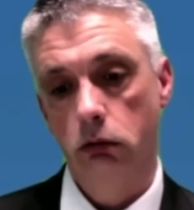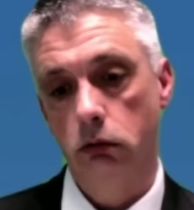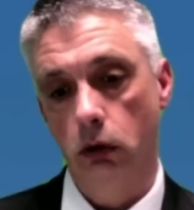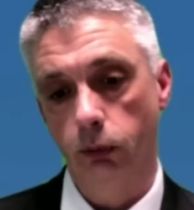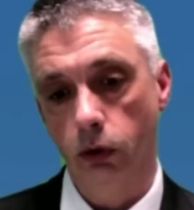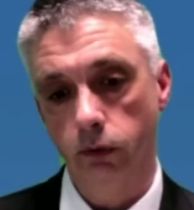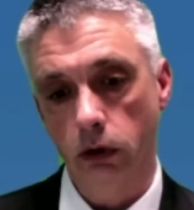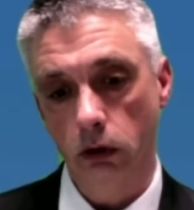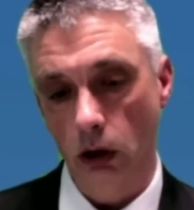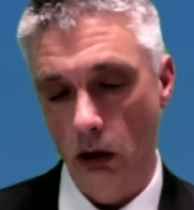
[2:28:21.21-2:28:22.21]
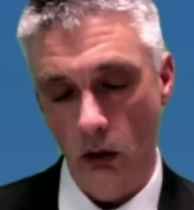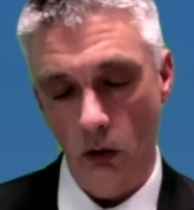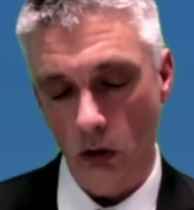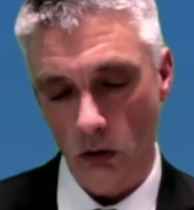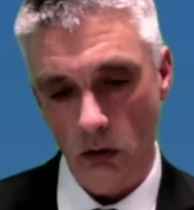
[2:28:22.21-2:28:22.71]
approved
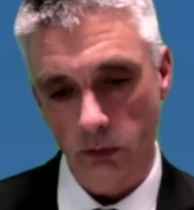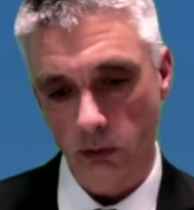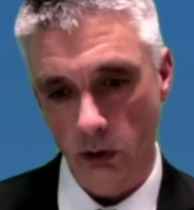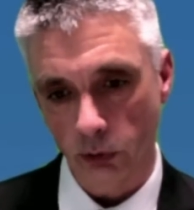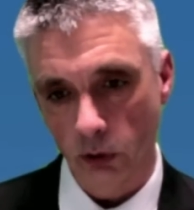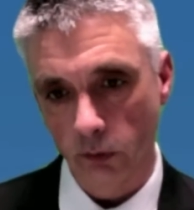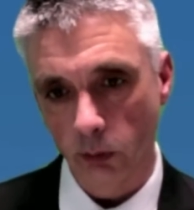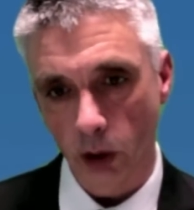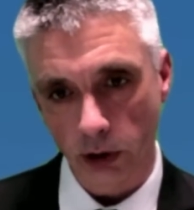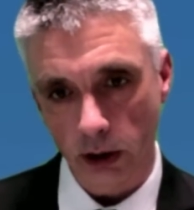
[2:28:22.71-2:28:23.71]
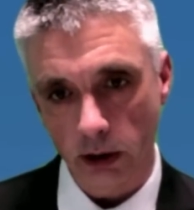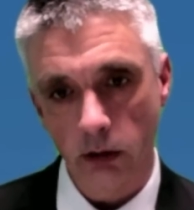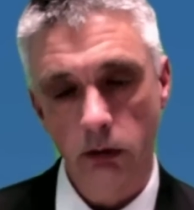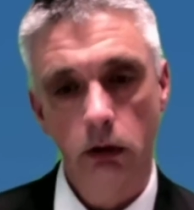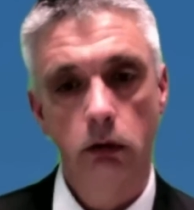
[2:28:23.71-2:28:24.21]
or the approval body
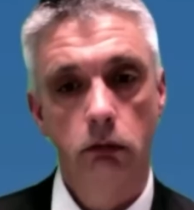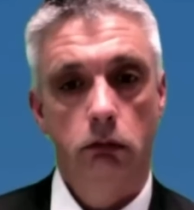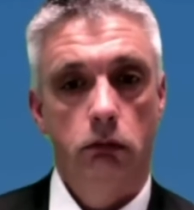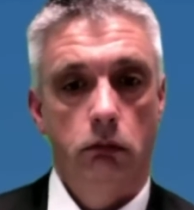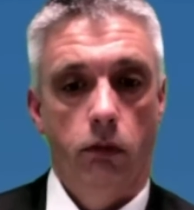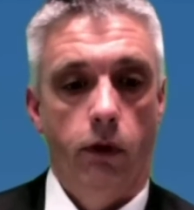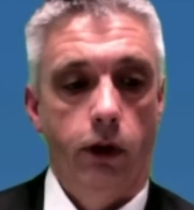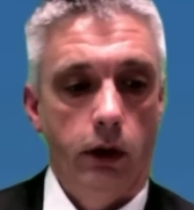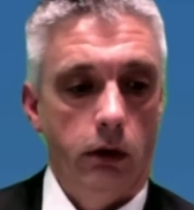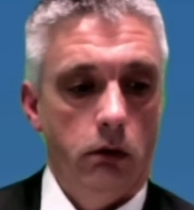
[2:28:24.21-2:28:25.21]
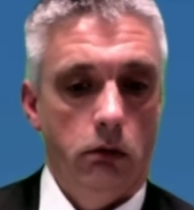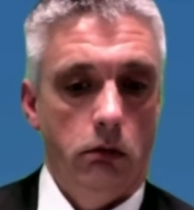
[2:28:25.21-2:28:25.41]
that